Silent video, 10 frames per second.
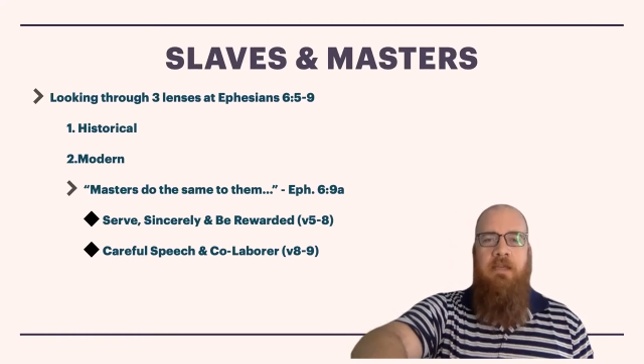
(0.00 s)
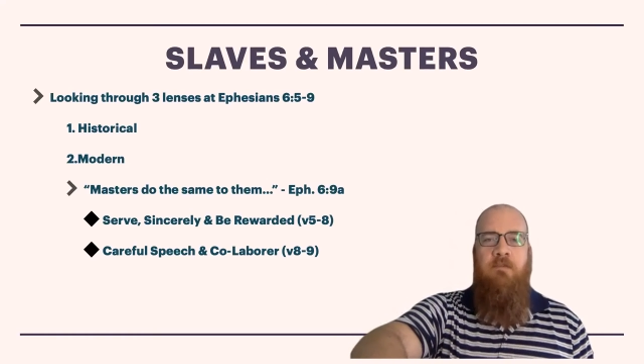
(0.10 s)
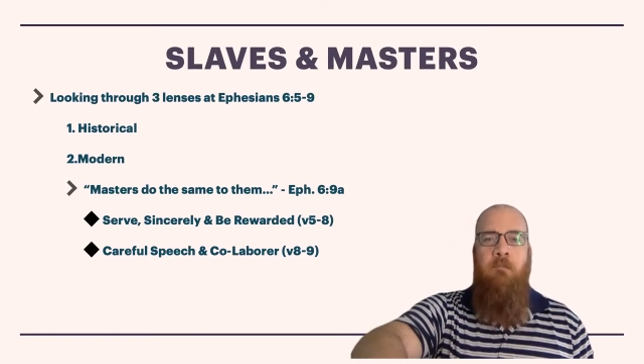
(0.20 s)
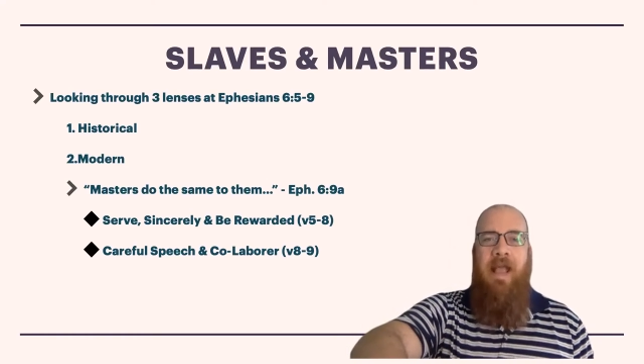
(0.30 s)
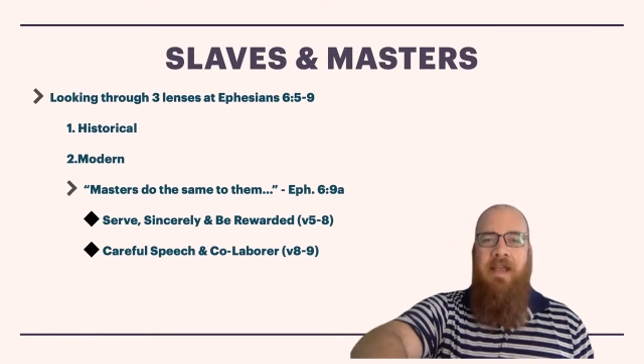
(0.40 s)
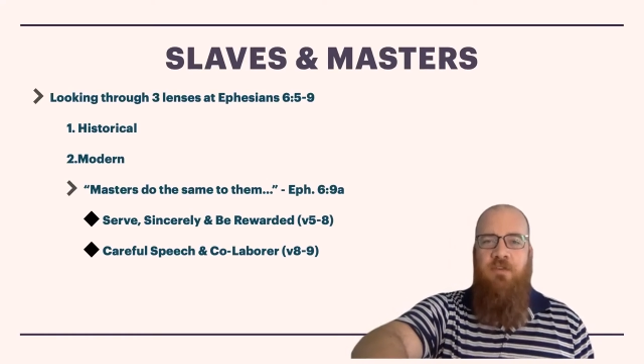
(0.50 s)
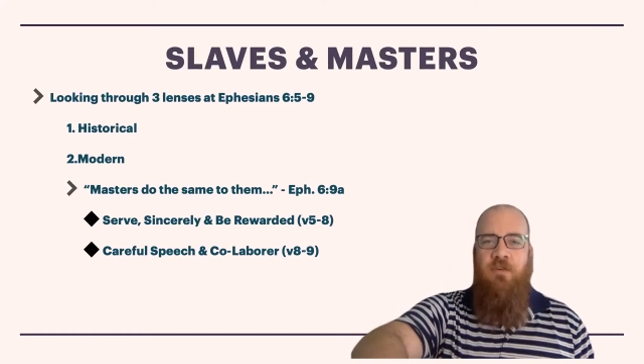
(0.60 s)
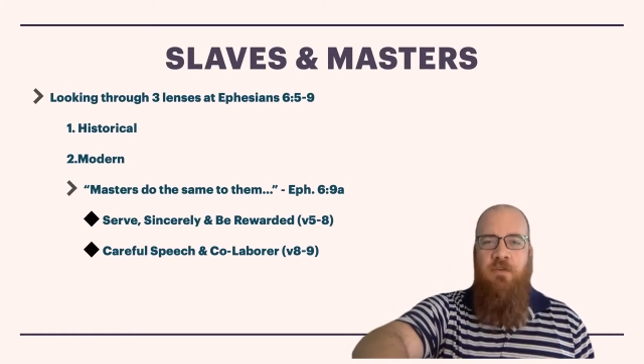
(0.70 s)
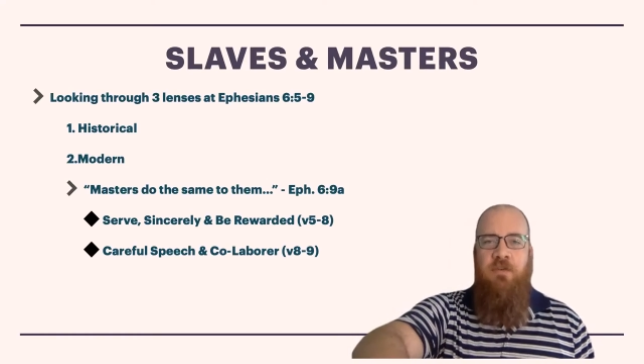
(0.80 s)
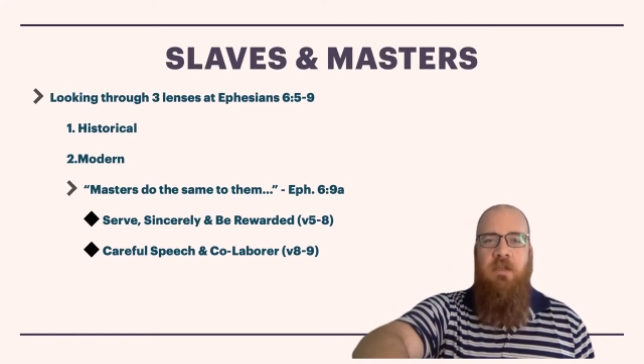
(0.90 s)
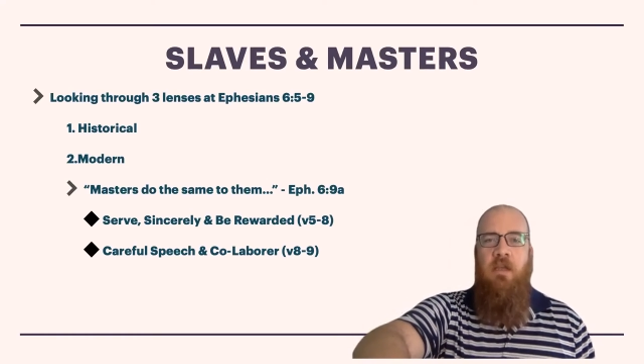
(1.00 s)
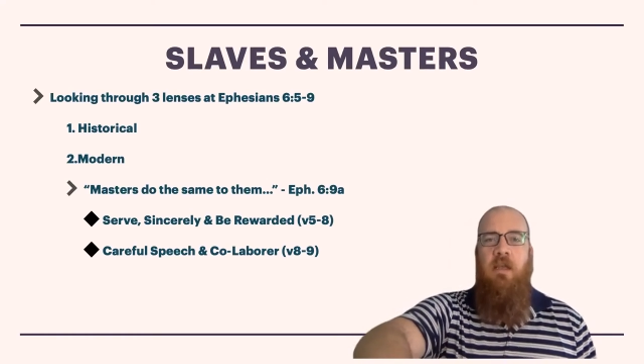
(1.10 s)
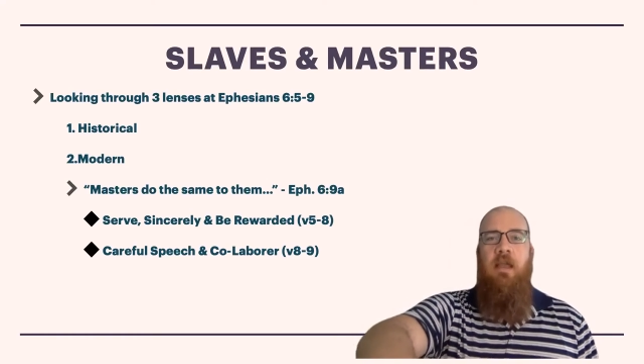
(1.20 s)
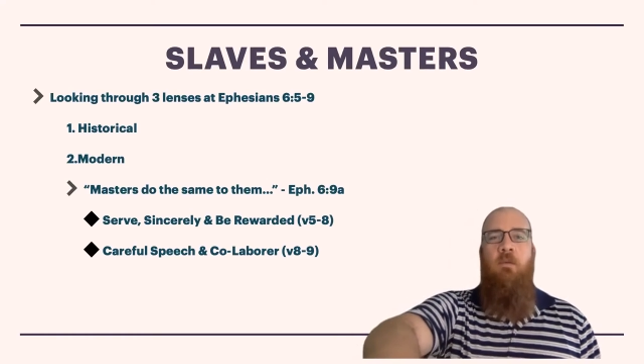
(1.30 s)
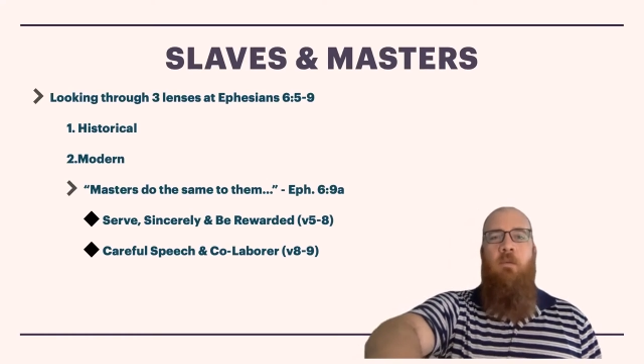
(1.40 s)
masters,
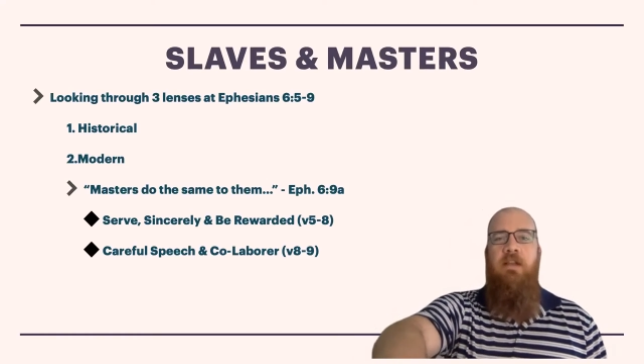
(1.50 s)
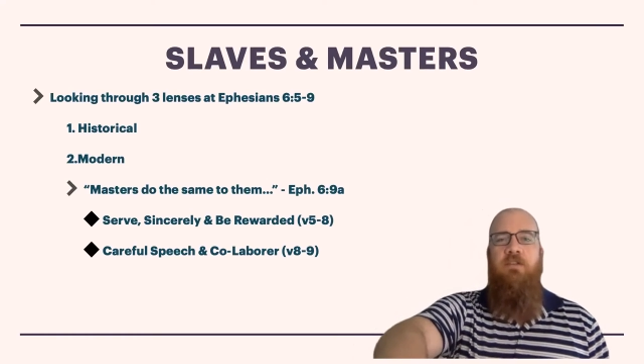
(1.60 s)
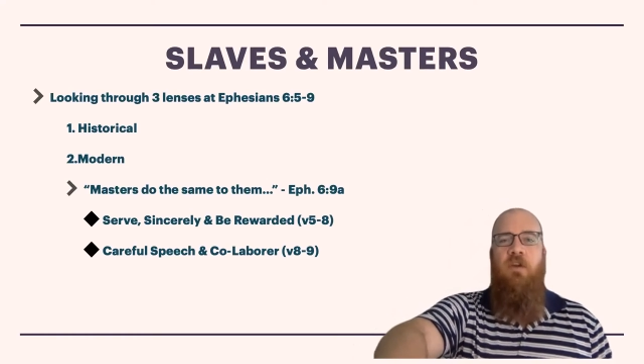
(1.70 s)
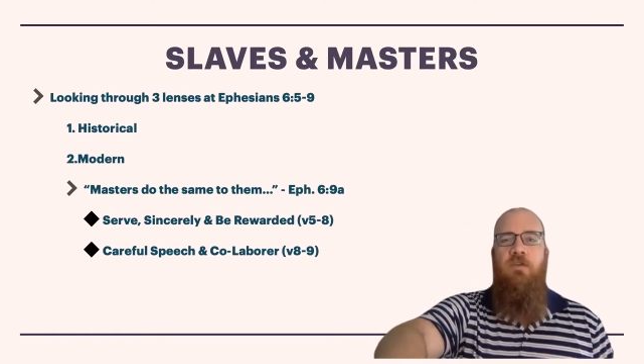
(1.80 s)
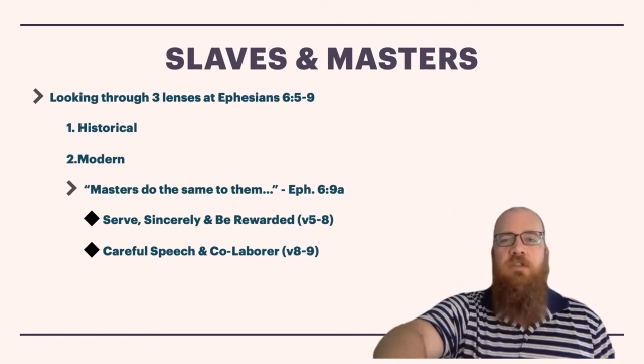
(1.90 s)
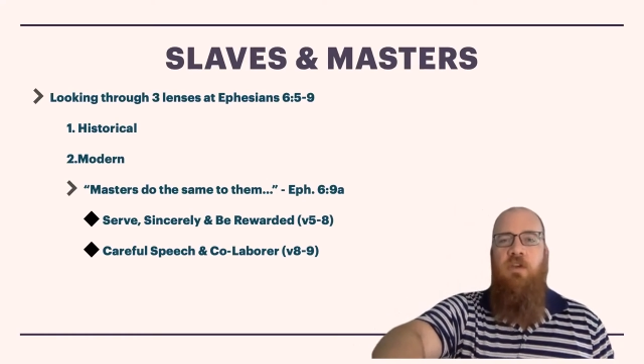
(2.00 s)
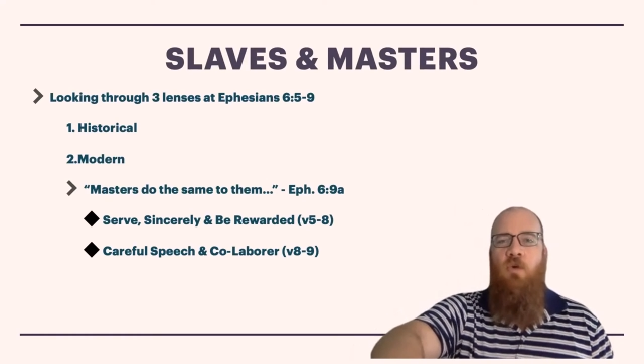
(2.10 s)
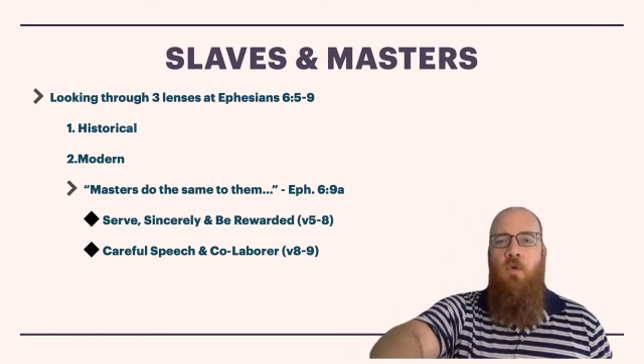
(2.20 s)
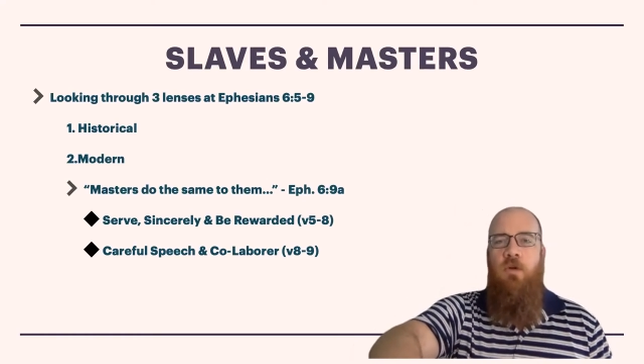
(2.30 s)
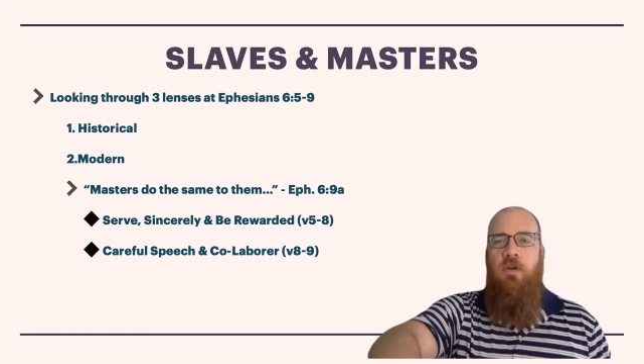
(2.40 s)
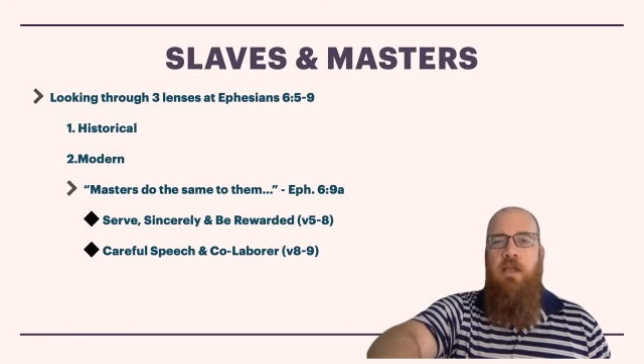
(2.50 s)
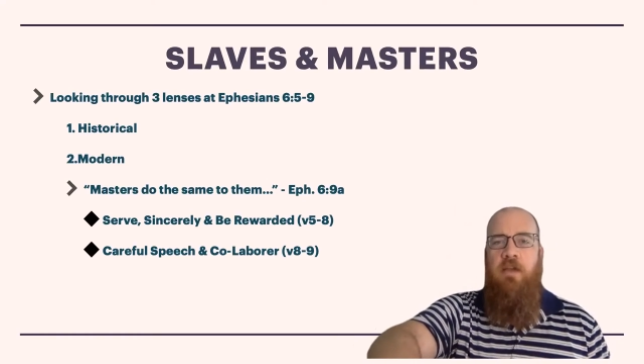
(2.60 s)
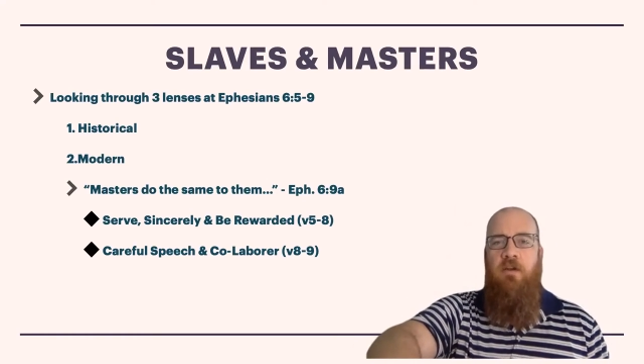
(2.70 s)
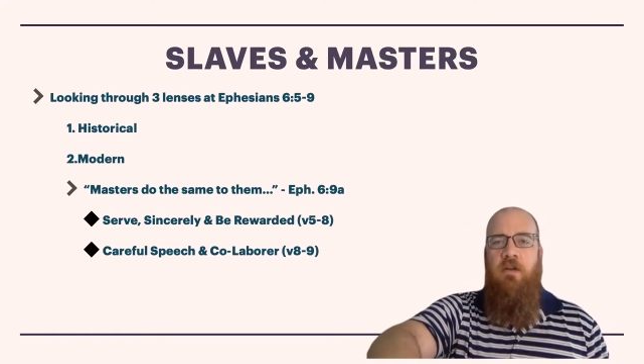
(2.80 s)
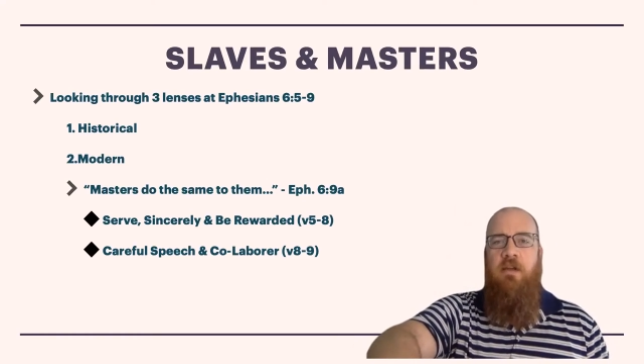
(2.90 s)
and when it turns the corner
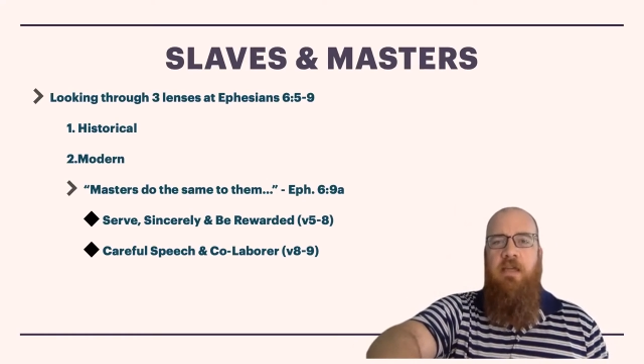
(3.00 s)
here,